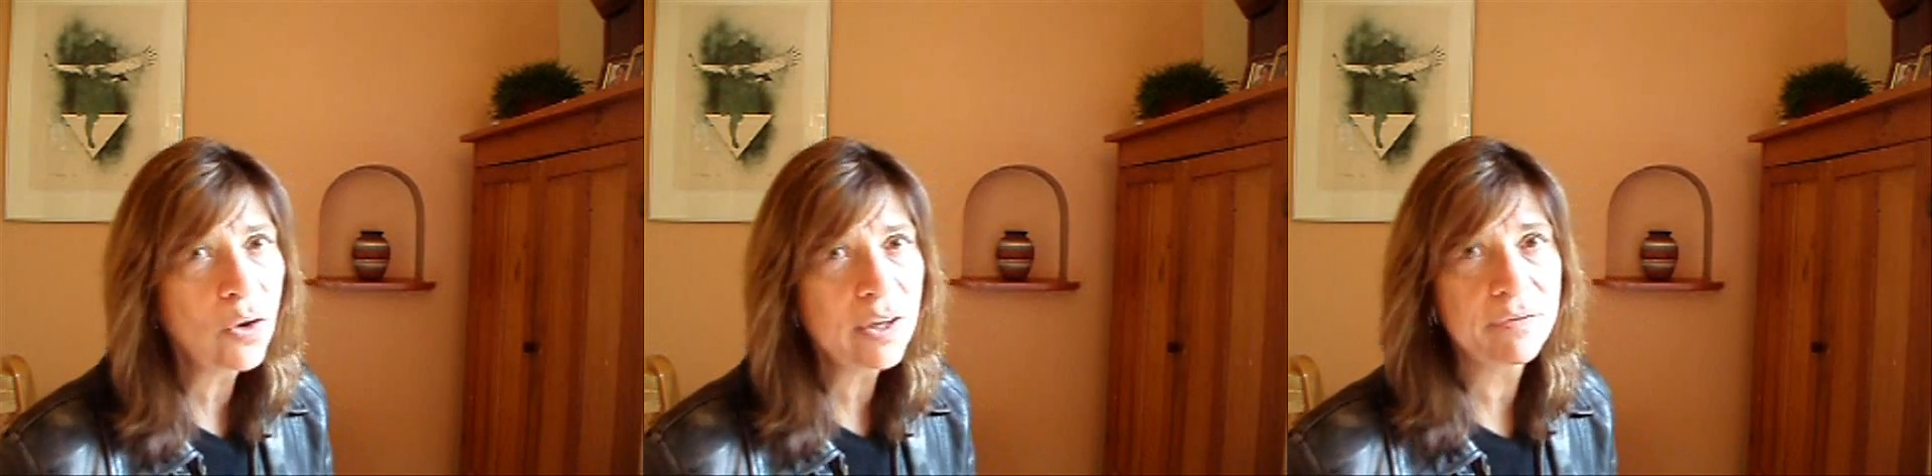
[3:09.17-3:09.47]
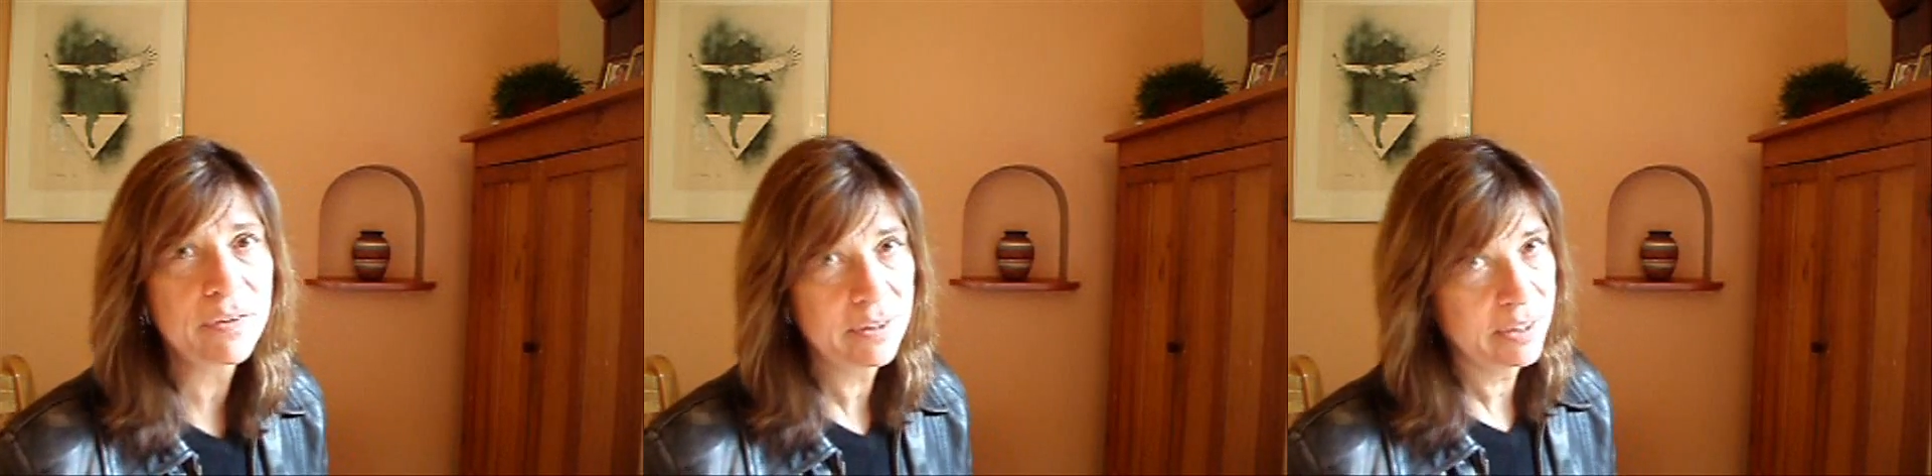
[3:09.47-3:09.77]

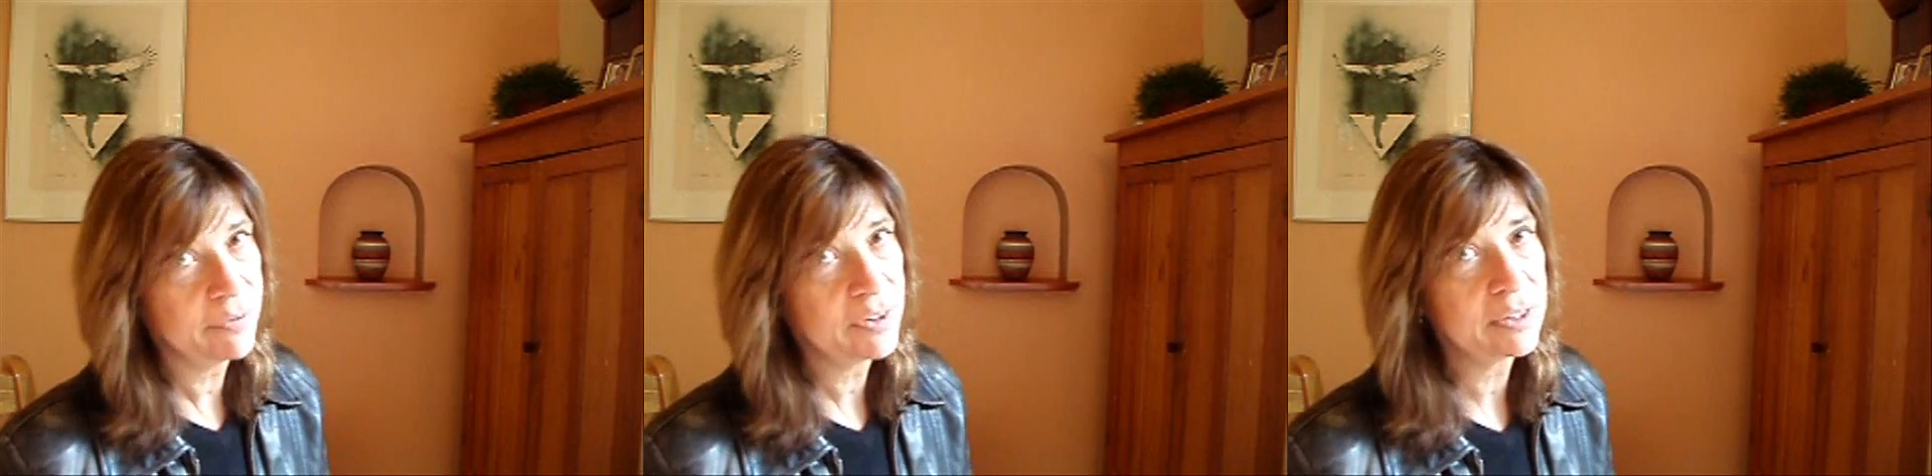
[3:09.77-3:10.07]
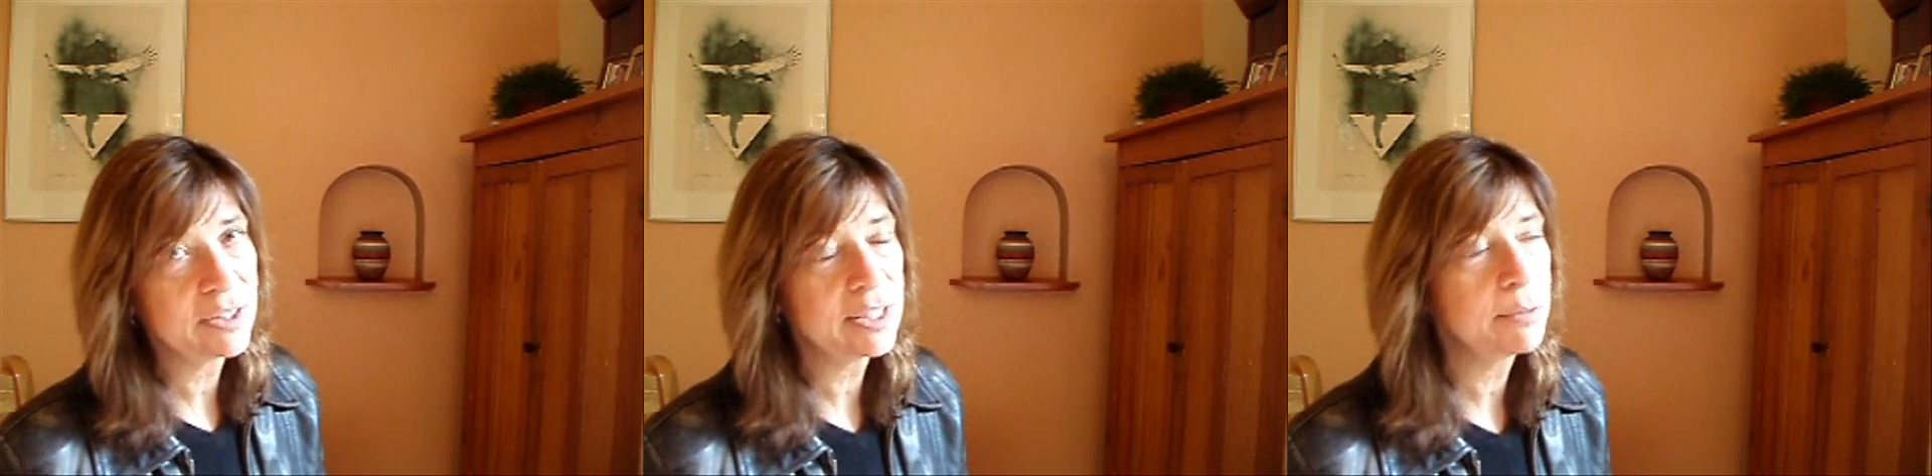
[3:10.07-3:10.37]
or
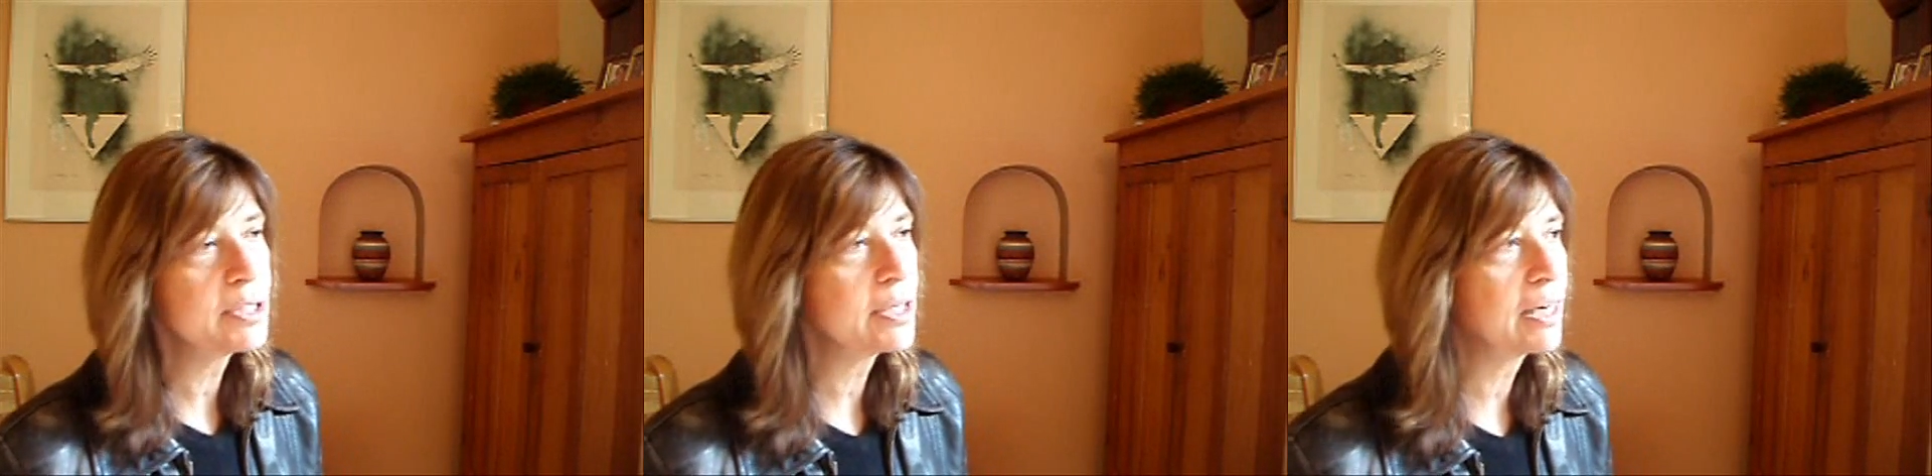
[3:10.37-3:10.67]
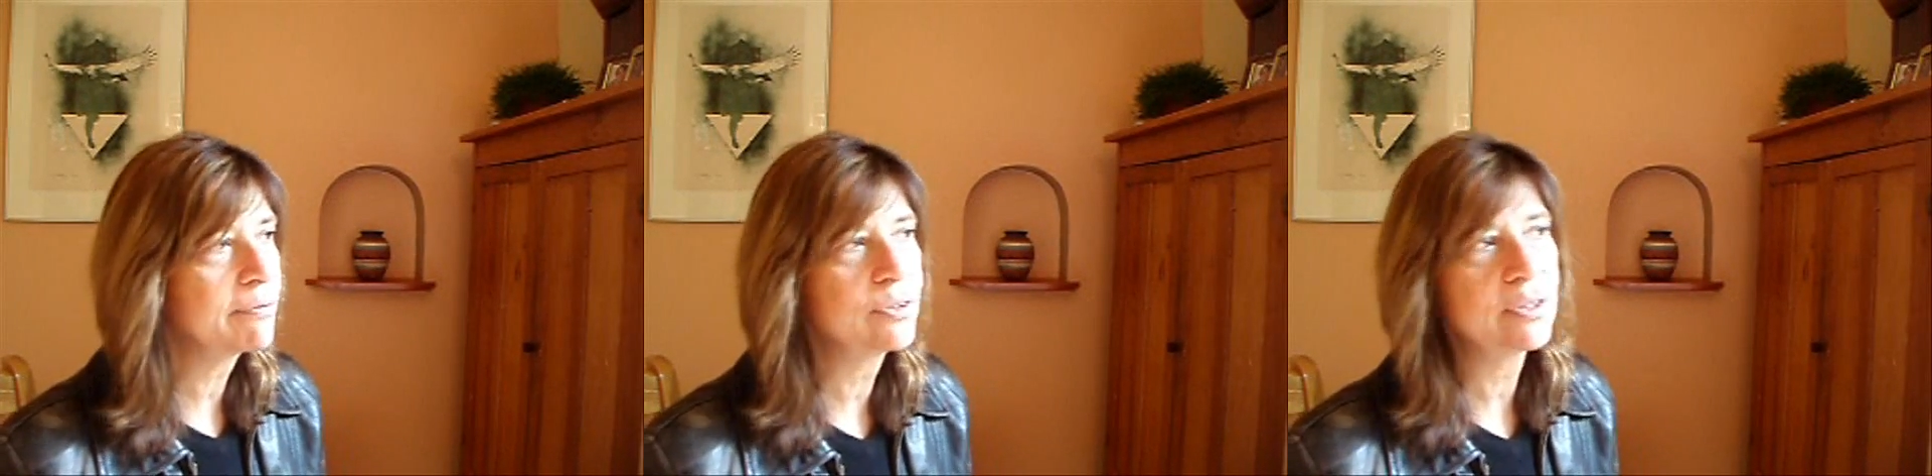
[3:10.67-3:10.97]
if the
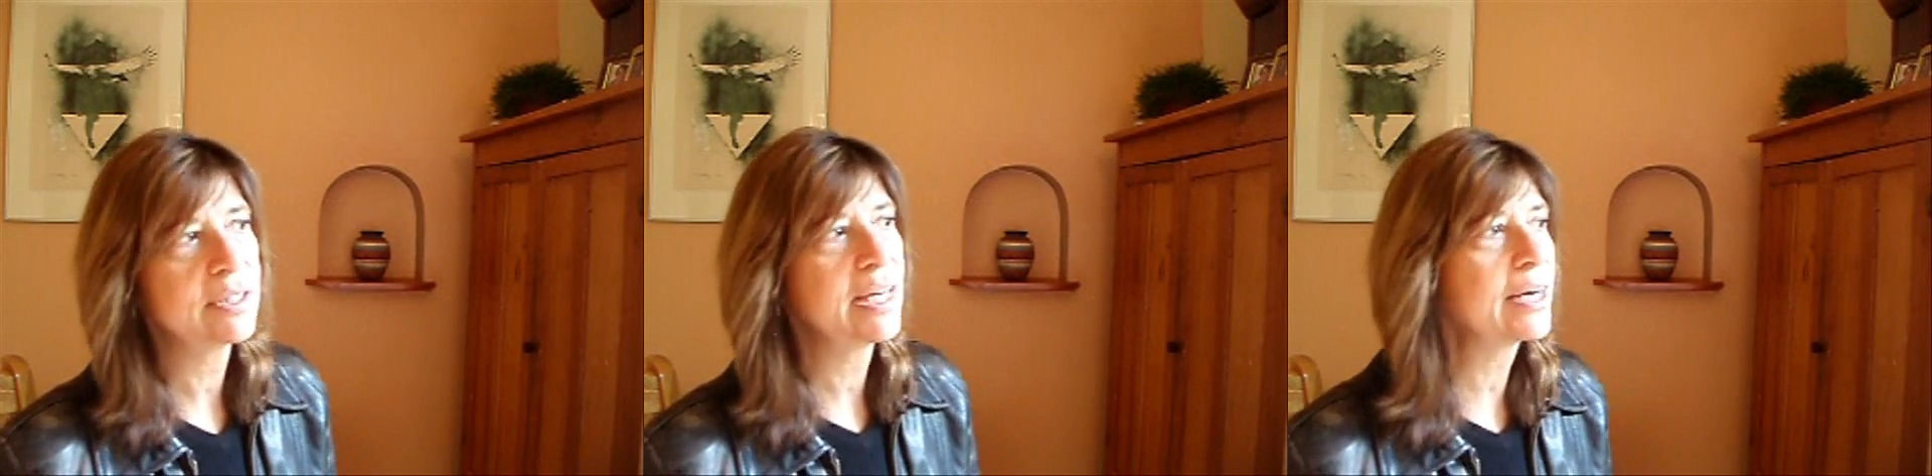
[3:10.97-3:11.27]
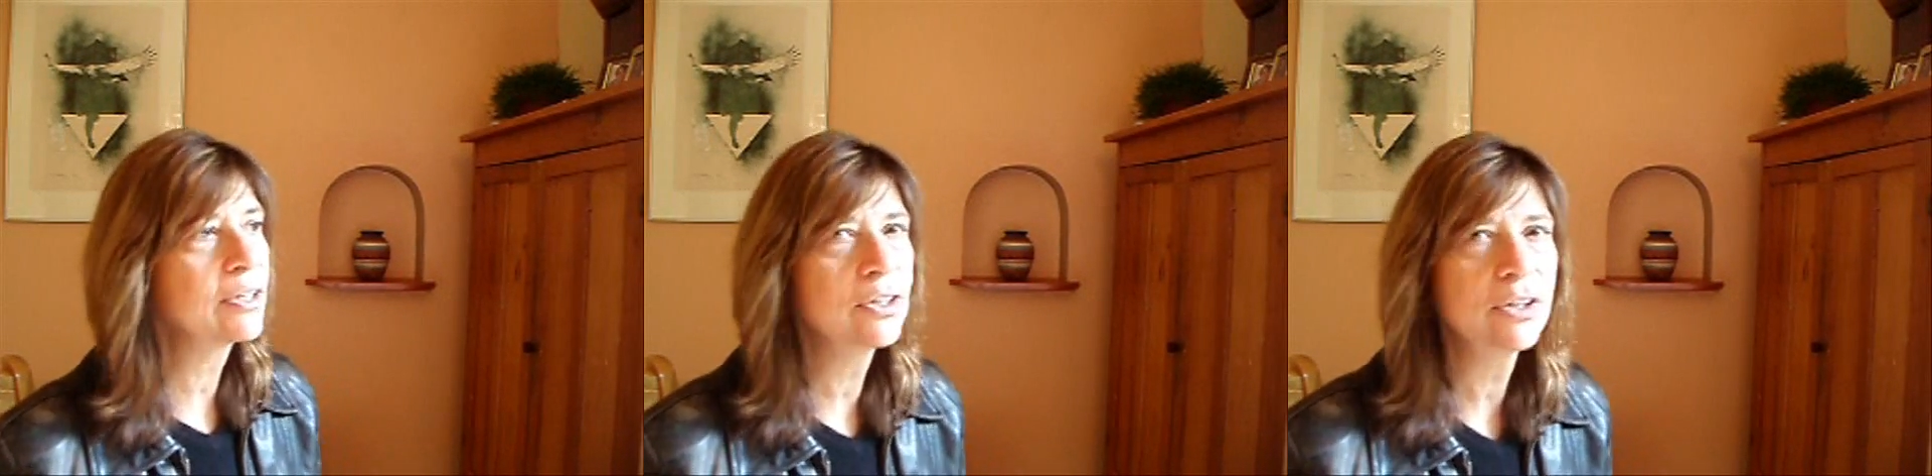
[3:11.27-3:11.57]
cinematographer is
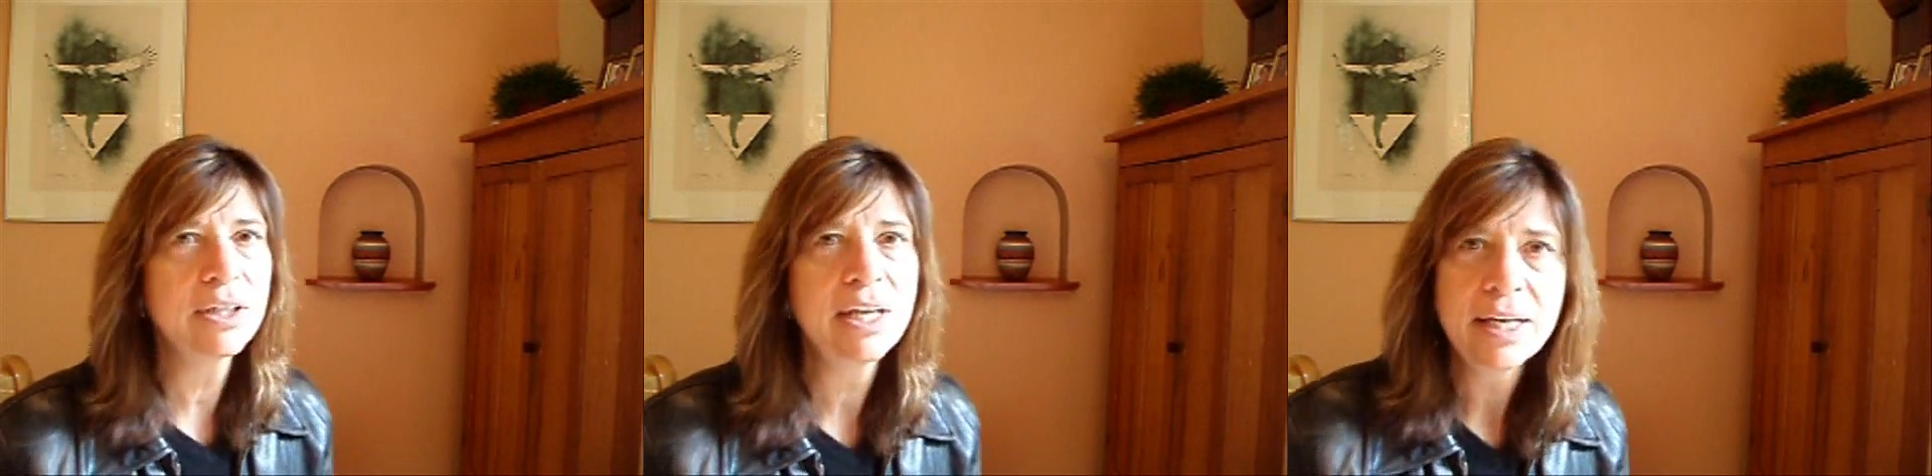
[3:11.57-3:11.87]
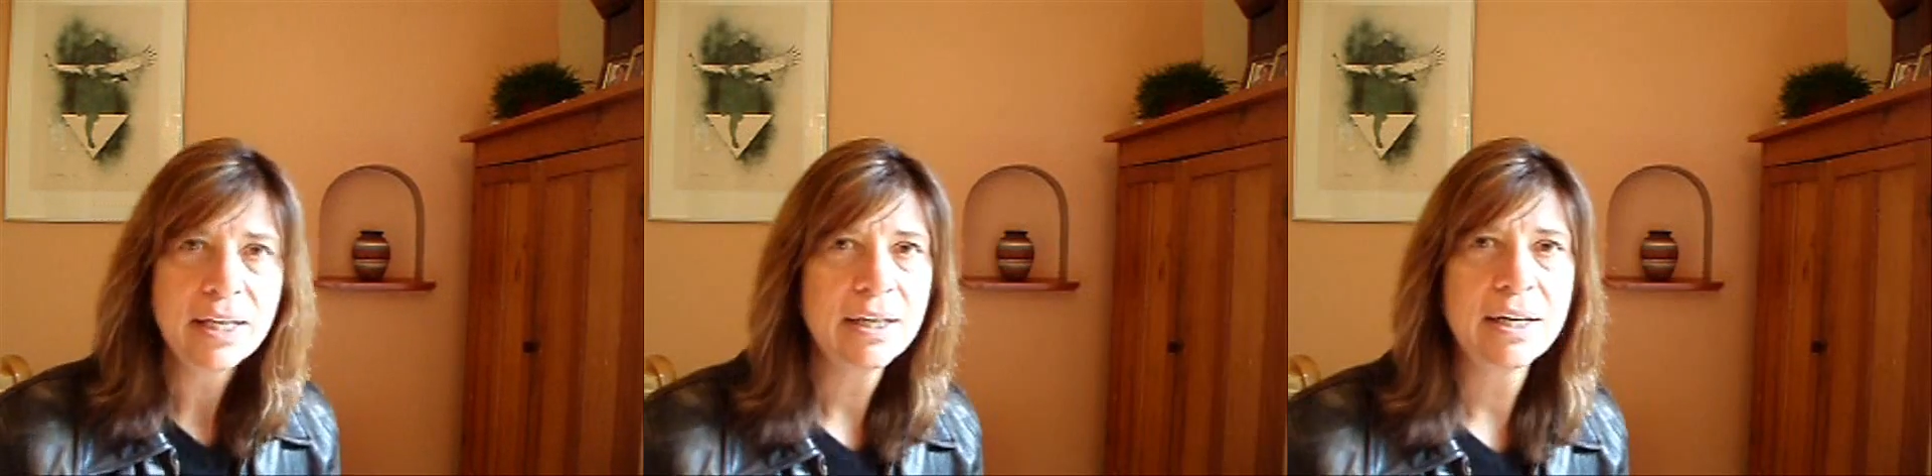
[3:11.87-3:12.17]
that good